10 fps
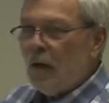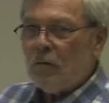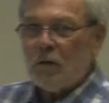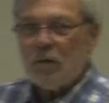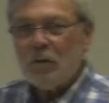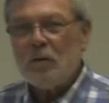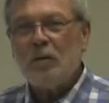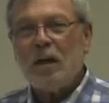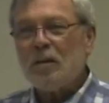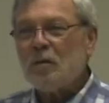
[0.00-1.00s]
we
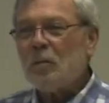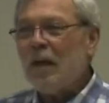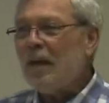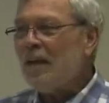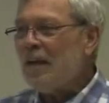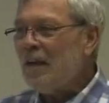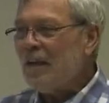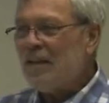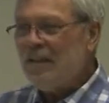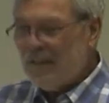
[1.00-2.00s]
do like to plan
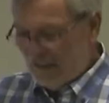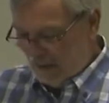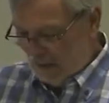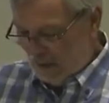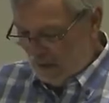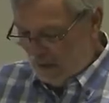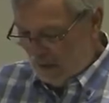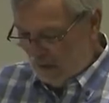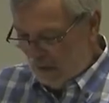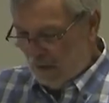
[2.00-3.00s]
ahead.
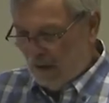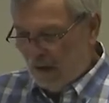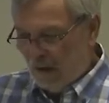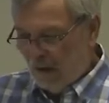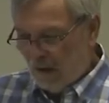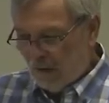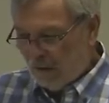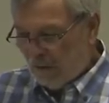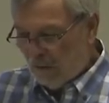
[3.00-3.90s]
And, uh, and I